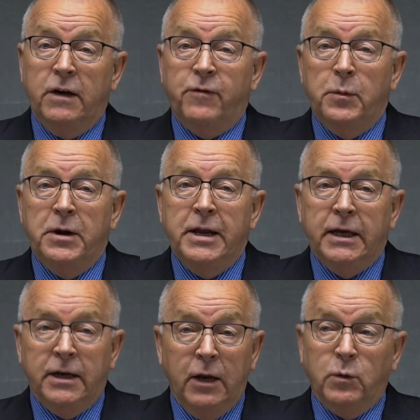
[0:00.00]
from the
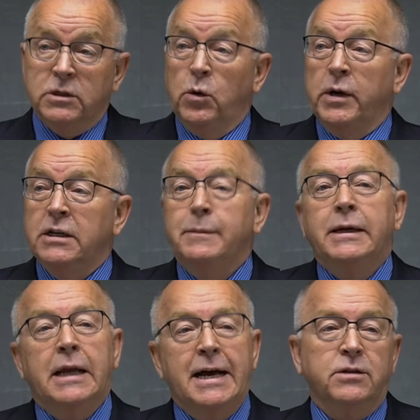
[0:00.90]
dead, and it was going to be
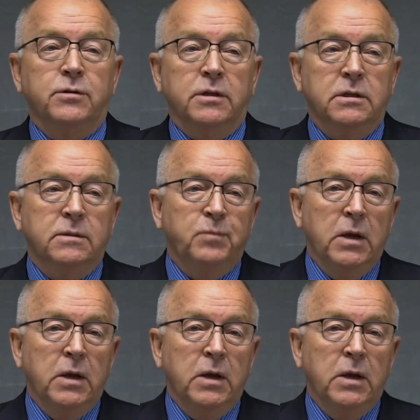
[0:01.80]
Lazarus,